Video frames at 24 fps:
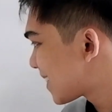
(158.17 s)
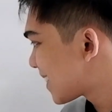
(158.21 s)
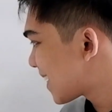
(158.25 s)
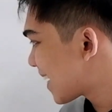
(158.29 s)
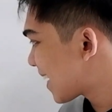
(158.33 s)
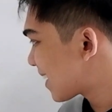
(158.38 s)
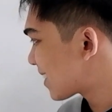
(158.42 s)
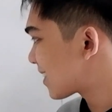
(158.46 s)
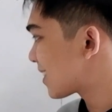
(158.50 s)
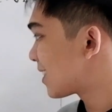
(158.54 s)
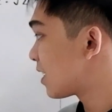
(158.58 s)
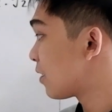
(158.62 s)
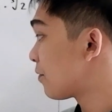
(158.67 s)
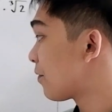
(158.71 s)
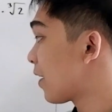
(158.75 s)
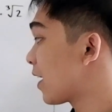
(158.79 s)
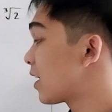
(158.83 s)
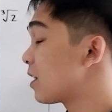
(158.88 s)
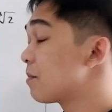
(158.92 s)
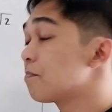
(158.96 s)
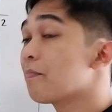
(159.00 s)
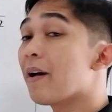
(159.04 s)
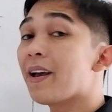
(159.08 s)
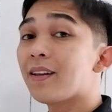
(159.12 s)
6
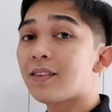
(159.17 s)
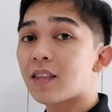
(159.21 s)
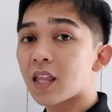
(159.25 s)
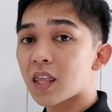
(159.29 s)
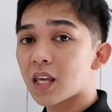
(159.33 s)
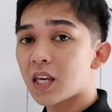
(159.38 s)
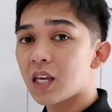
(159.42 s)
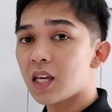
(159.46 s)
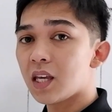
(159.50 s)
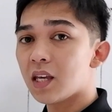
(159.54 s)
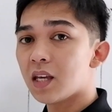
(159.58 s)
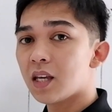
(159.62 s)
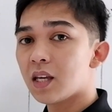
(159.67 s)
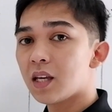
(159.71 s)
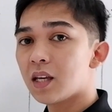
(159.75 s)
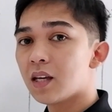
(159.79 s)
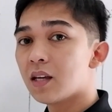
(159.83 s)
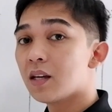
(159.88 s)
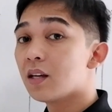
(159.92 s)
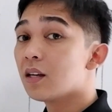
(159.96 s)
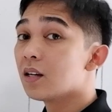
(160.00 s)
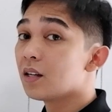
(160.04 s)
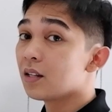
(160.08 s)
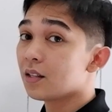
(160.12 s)
divided by 3,
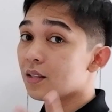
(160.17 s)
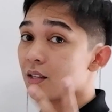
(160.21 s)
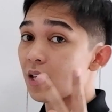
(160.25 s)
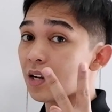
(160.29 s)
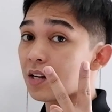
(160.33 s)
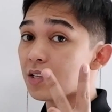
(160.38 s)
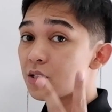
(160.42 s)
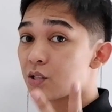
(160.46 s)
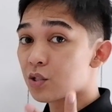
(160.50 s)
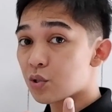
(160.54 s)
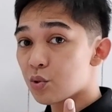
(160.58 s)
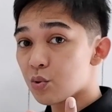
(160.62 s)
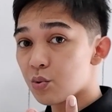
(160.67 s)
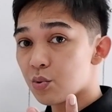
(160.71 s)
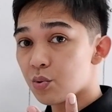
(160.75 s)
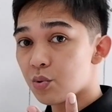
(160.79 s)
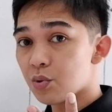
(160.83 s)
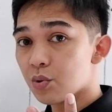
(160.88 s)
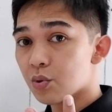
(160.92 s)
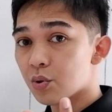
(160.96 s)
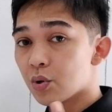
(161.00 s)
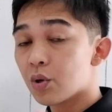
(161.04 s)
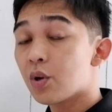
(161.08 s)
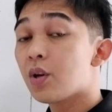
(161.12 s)
that is
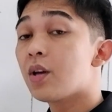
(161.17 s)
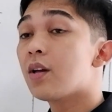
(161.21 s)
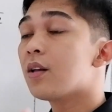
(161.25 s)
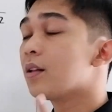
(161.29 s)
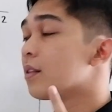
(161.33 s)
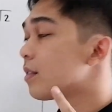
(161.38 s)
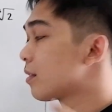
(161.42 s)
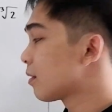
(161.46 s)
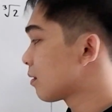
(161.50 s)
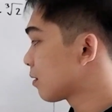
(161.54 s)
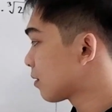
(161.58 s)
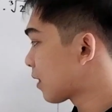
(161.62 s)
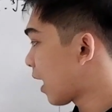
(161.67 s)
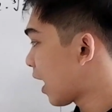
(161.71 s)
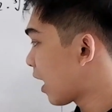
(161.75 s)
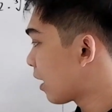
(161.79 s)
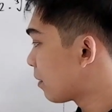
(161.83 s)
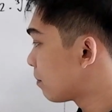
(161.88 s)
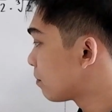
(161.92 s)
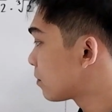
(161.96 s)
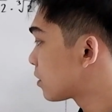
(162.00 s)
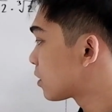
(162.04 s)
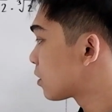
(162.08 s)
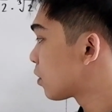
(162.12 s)
2,
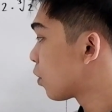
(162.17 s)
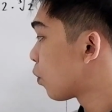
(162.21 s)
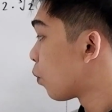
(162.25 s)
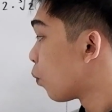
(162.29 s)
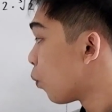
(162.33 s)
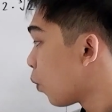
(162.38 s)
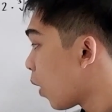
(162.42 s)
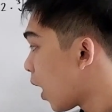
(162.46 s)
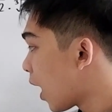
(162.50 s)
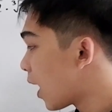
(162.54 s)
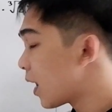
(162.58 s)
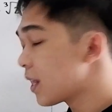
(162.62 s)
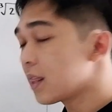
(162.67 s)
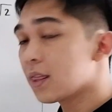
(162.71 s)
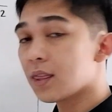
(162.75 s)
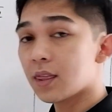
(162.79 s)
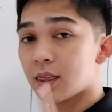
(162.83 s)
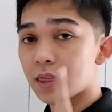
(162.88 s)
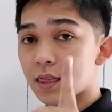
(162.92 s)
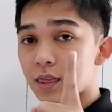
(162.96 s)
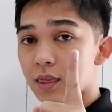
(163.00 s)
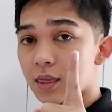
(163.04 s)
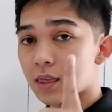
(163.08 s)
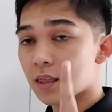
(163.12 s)
times
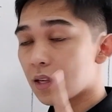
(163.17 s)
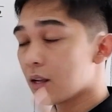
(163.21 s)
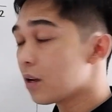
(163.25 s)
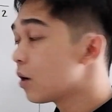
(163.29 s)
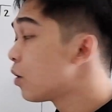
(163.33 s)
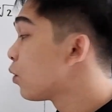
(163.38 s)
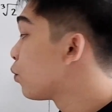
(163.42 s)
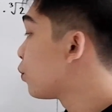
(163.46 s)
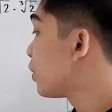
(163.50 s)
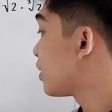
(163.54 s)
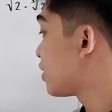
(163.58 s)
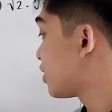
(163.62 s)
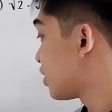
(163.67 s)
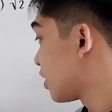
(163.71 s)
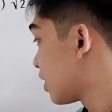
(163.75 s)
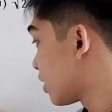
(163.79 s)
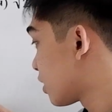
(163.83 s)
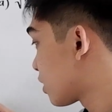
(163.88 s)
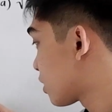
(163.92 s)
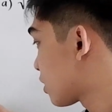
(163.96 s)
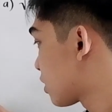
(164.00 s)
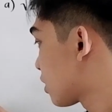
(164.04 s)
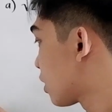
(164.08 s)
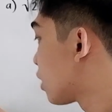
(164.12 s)
1, which
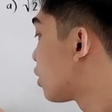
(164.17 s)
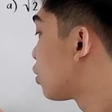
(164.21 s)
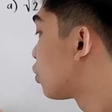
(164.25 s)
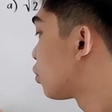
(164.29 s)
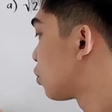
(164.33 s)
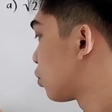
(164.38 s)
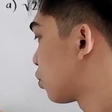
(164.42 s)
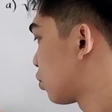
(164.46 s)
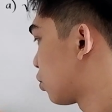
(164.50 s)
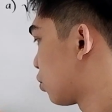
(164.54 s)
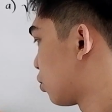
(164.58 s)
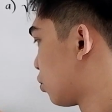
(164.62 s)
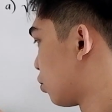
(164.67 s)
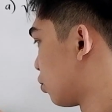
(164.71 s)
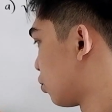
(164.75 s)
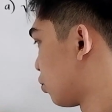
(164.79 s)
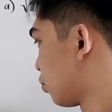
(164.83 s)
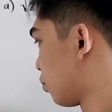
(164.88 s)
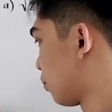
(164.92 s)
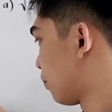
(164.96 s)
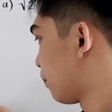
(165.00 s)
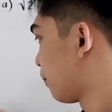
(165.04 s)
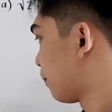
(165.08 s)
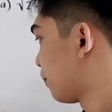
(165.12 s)
is
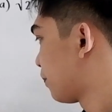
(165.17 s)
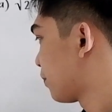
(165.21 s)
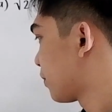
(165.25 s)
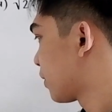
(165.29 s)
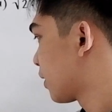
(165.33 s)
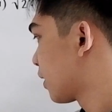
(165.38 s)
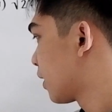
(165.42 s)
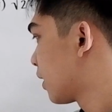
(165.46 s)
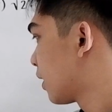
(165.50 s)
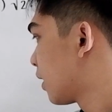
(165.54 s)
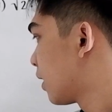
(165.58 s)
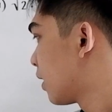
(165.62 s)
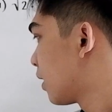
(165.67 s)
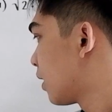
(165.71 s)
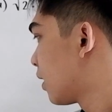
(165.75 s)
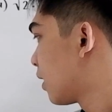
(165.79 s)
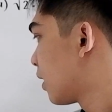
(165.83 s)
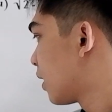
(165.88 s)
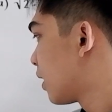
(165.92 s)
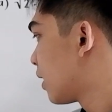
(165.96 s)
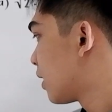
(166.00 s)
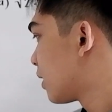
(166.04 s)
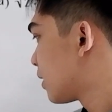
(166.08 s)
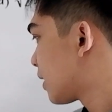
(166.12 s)
2.
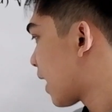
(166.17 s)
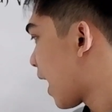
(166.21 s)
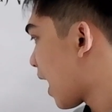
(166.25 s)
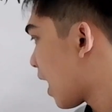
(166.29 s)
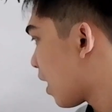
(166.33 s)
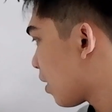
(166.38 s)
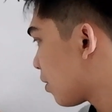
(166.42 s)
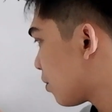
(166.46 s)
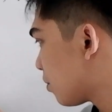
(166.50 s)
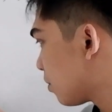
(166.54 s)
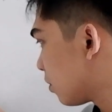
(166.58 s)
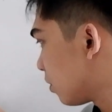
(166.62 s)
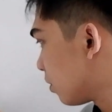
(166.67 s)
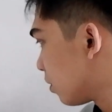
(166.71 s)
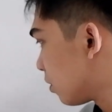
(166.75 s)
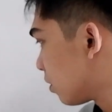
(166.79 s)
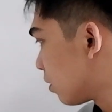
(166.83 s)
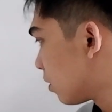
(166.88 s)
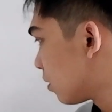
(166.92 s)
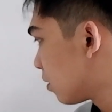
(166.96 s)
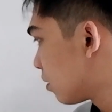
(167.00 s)
Now,